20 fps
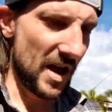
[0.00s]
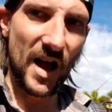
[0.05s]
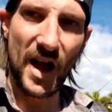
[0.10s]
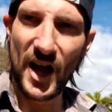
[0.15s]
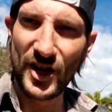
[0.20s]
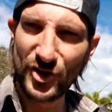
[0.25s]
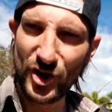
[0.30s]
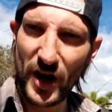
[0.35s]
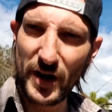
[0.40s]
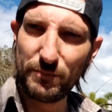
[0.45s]

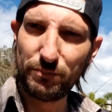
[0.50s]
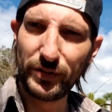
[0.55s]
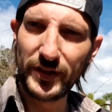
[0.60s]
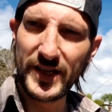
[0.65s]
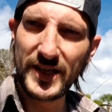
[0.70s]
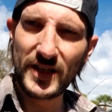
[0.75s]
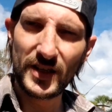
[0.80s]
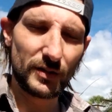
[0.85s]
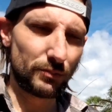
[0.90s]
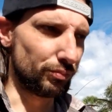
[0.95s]
I tried
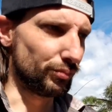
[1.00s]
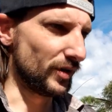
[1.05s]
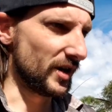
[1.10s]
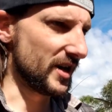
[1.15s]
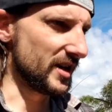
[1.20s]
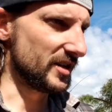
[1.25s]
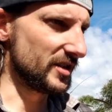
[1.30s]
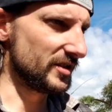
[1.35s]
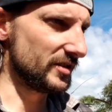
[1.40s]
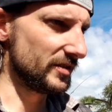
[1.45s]
bleeding the
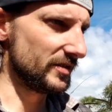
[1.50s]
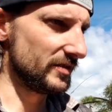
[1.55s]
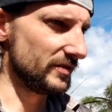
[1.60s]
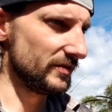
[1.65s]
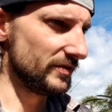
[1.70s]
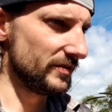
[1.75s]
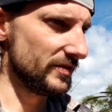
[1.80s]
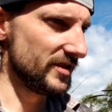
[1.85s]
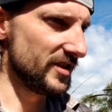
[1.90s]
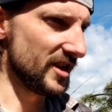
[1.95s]
brakes
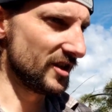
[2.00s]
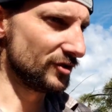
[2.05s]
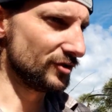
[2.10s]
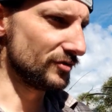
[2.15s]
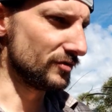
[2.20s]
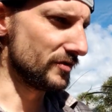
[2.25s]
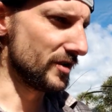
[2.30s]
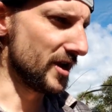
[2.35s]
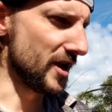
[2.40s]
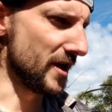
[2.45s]

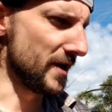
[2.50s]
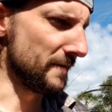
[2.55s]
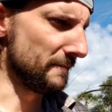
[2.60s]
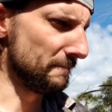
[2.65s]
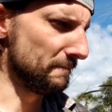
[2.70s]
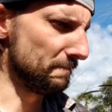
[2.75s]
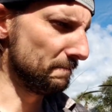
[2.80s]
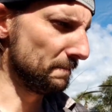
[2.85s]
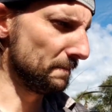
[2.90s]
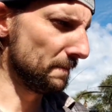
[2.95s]
yesterday,
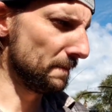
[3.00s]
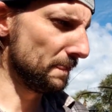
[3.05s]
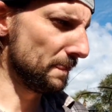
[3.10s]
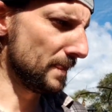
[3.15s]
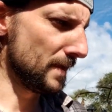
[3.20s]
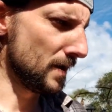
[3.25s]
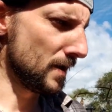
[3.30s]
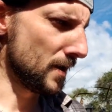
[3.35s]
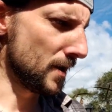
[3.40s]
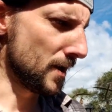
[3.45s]

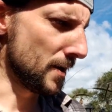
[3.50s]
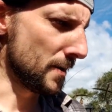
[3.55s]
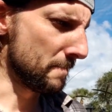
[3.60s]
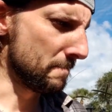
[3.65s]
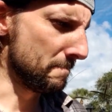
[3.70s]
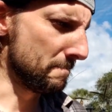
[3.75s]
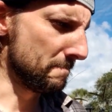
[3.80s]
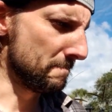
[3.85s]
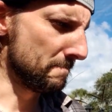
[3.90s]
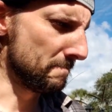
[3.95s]

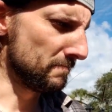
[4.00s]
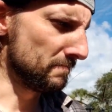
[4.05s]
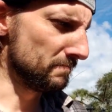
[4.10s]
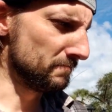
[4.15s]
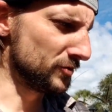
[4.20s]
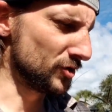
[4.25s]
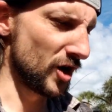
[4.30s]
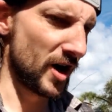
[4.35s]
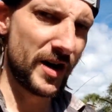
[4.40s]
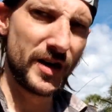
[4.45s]

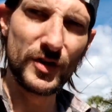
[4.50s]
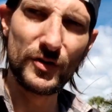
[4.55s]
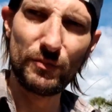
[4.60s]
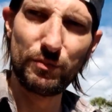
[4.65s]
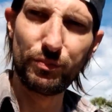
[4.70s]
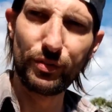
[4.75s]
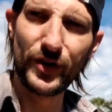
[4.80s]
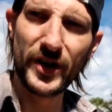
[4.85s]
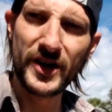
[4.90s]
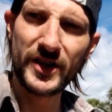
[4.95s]
trying to
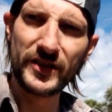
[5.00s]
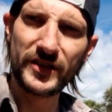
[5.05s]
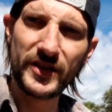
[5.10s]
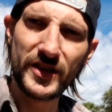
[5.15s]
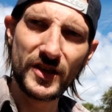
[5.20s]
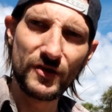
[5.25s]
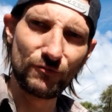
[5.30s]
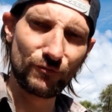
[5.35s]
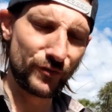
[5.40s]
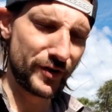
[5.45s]
bring
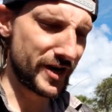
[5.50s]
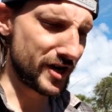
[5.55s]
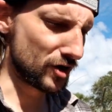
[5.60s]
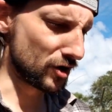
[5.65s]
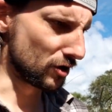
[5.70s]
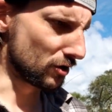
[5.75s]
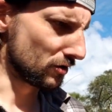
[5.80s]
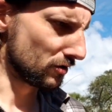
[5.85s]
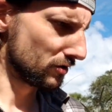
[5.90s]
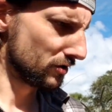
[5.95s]
the
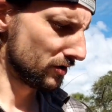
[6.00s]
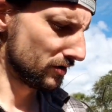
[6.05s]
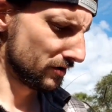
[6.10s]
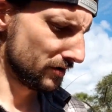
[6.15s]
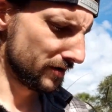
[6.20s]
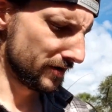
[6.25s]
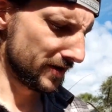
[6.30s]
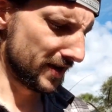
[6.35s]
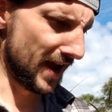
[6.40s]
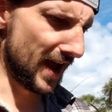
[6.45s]
rear
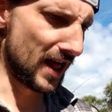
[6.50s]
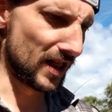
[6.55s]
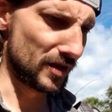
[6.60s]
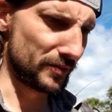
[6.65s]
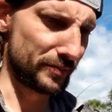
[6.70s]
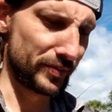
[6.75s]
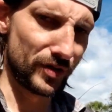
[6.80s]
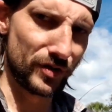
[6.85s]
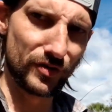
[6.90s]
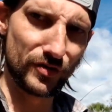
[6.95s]

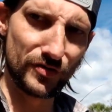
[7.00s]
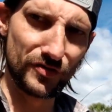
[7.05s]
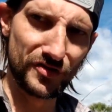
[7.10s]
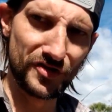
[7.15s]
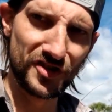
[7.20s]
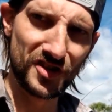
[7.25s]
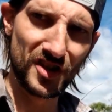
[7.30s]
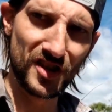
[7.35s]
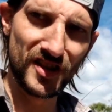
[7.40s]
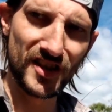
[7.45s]

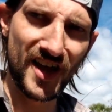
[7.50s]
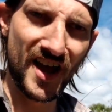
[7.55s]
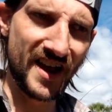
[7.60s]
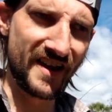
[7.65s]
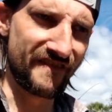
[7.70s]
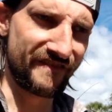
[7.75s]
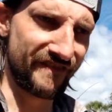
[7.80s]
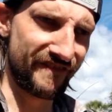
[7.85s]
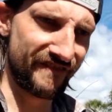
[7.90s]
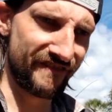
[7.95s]
calipers to
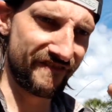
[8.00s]
life,